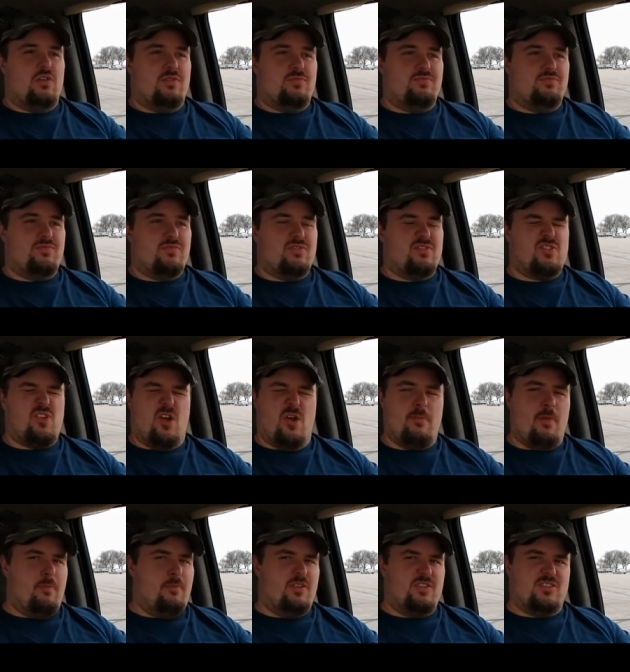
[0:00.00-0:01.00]
oh a sorry,
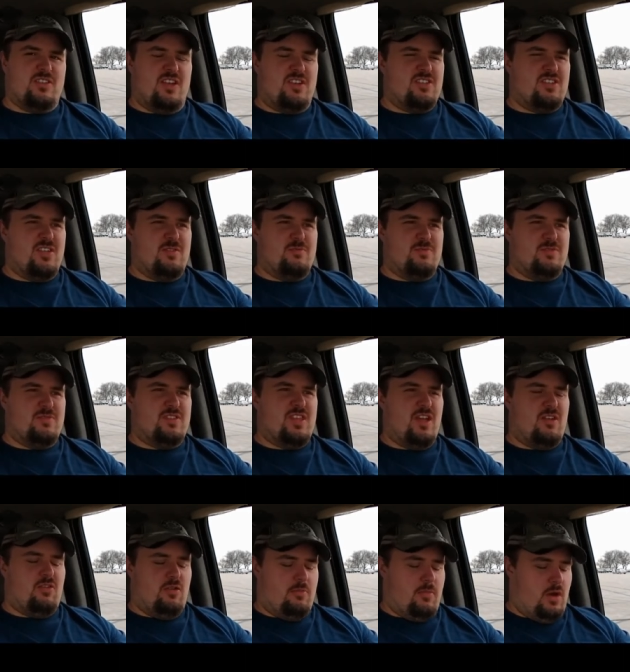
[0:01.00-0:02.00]
my mustache keeps
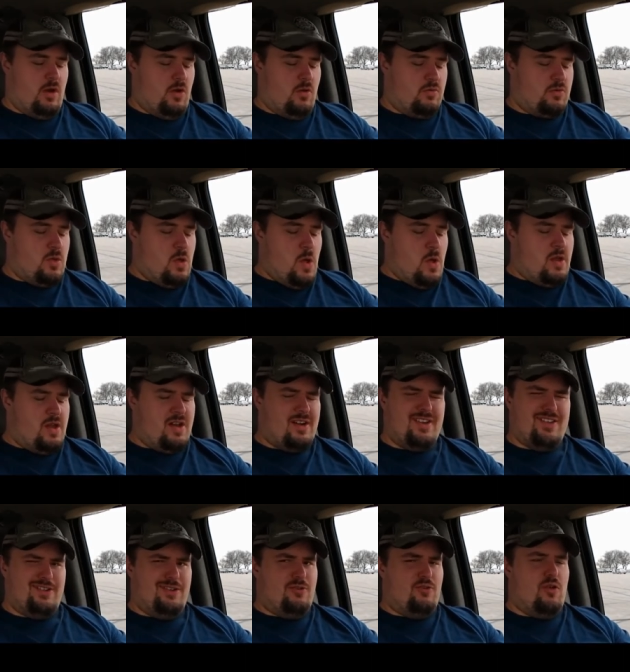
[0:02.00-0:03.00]
tickling my nose. I
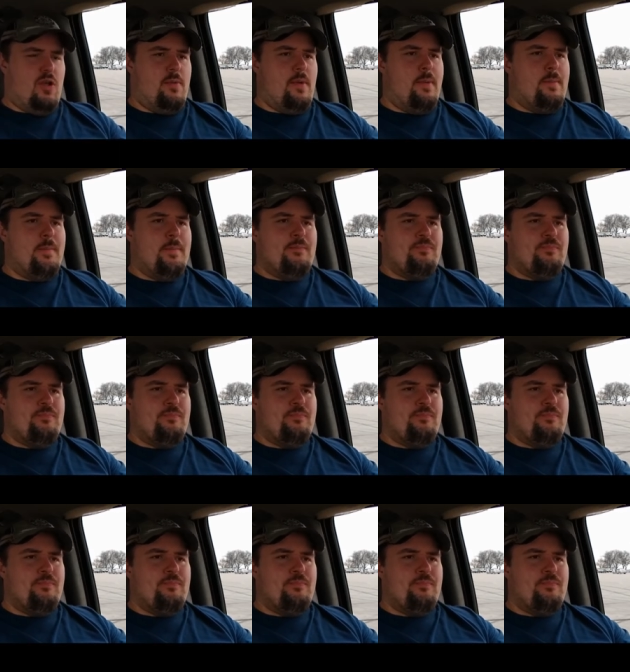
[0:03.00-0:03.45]
need to trim it.